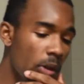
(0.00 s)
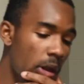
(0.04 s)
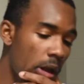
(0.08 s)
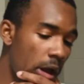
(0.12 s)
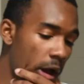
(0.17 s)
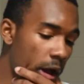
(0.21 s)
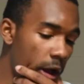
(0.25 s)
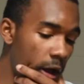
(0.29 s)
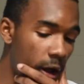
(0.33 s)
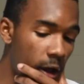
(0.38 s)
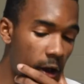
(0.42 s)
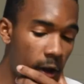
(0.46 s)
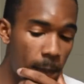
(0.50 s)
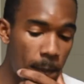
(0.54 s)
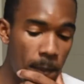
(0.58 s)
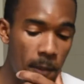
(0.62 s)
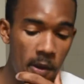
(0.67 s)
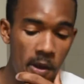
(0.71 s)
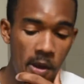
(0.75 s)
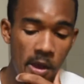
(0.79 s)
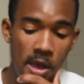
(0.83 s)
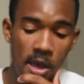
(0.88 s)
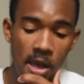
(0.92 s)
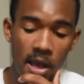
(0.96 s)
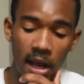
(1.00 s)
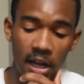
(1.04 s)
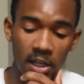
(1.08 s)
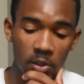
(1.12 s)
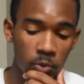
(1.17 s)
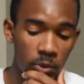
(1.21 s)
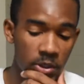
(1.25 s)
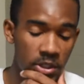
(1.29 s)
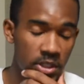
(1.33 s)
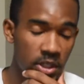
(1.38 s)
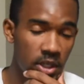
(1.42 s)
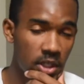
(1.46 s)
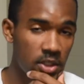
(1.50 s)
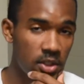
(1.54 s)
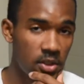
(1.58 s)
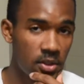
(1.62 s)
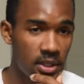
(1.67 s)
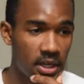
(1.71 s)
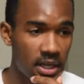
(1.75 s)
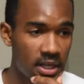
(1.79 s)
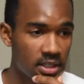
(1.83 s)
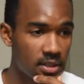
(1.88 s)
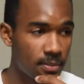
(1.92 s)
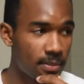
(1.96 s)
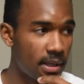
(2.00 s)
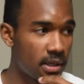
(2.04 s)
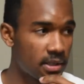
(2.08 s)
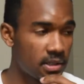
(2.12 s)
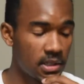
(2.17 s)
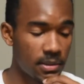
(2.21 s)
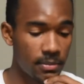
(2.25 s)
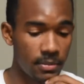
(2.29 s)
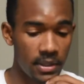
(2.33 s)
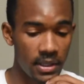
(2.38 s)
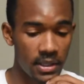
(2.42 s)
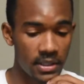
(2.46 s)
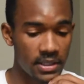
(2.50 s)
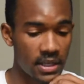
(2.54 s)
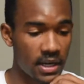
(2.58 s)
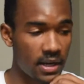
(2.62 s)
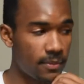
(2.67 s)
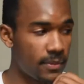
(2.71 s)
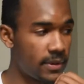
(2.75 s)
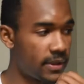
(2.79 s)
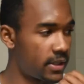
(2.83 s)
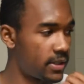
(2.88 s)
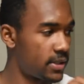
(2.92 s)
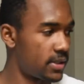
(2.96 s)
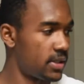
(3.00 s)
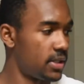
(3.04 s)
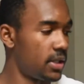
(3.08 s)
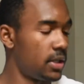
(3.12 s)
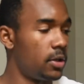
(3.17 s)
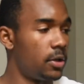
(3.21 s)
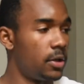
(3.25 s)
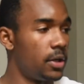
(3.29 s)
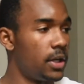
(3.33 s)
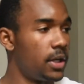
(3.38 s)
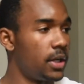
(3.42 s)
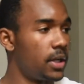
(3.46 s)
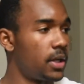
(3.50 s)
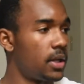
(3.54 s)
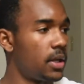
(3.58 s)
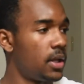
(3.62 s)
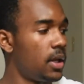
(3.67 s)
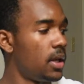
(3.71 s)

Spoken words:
I just want to talk to you guys about some things that I've been considering